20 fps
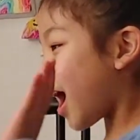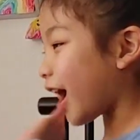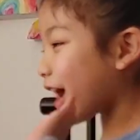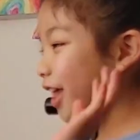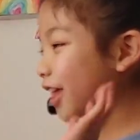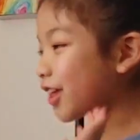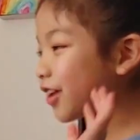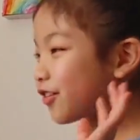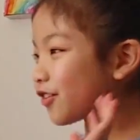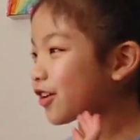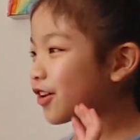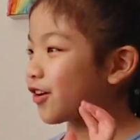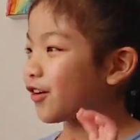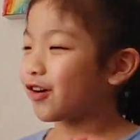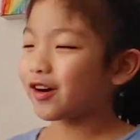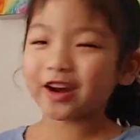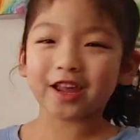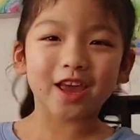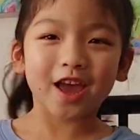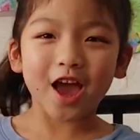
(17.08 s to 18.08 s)
Hi,
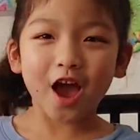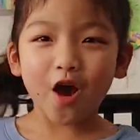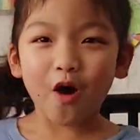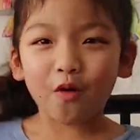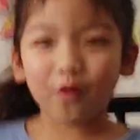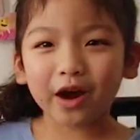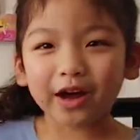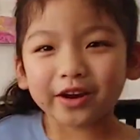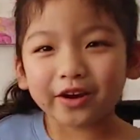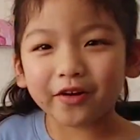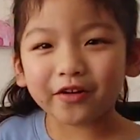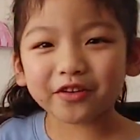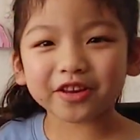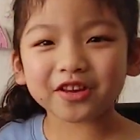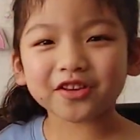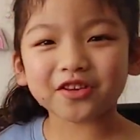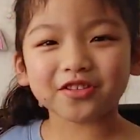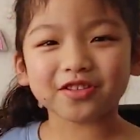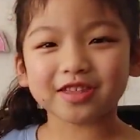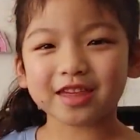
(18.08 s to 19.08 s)
Unicorny. Why
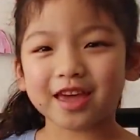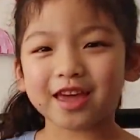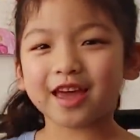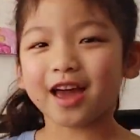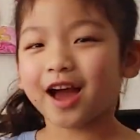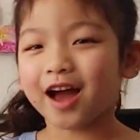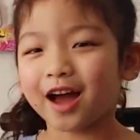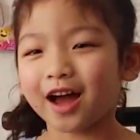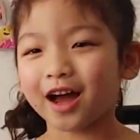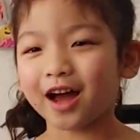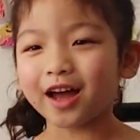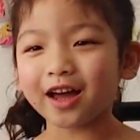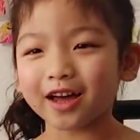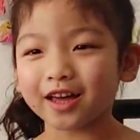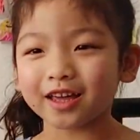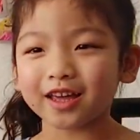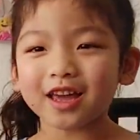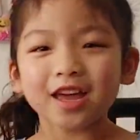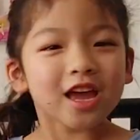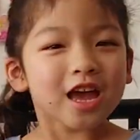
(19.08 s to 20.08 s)
don't you say
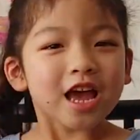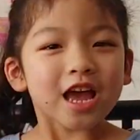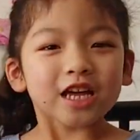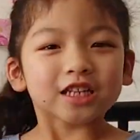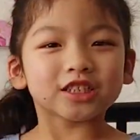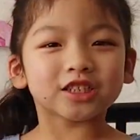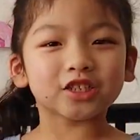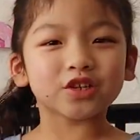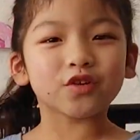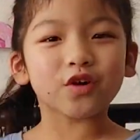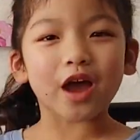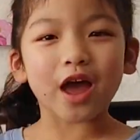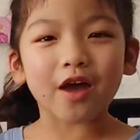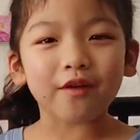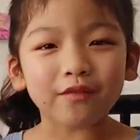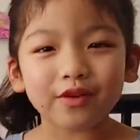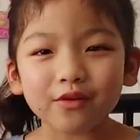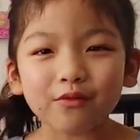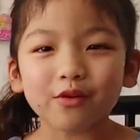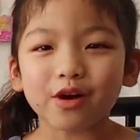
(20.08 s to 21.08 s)
hi to
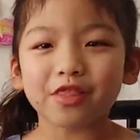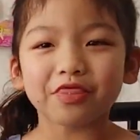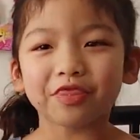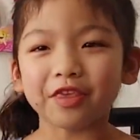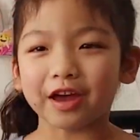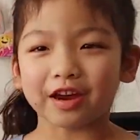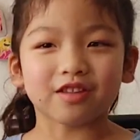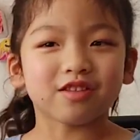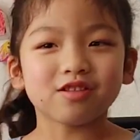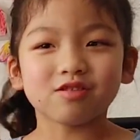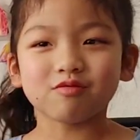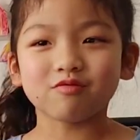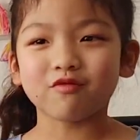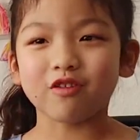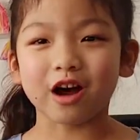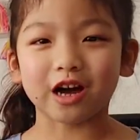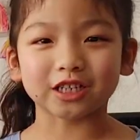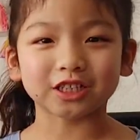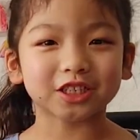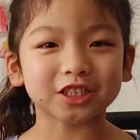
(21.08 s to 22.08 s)
everyone that is
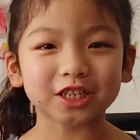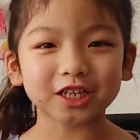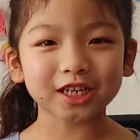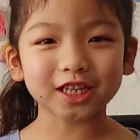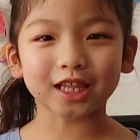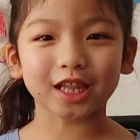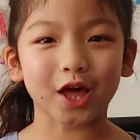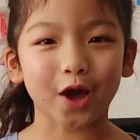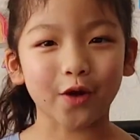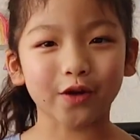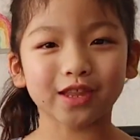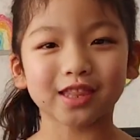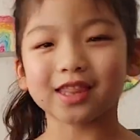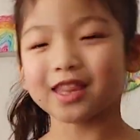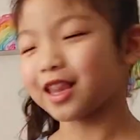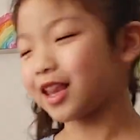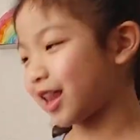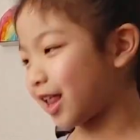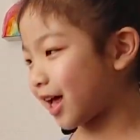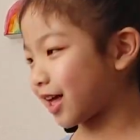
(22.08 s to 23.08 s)
watching Khloe's
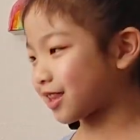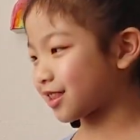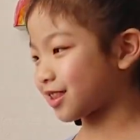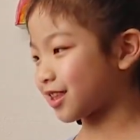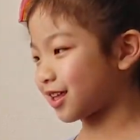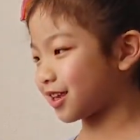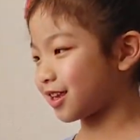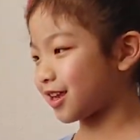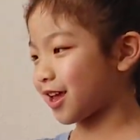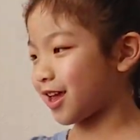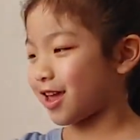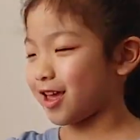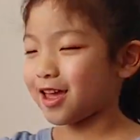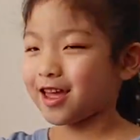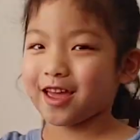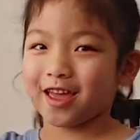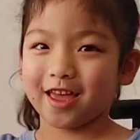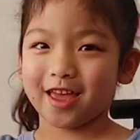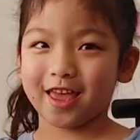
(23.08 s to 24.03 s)
class today?